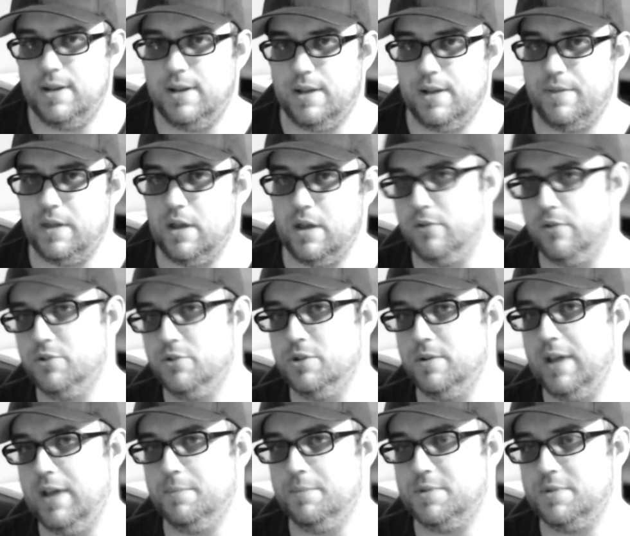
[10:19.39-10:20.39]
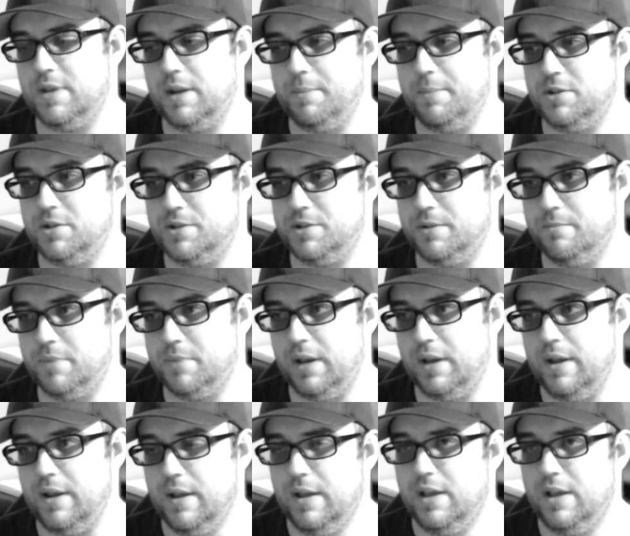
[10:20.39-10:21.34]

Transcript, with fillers: in the other two games that I mentioned, but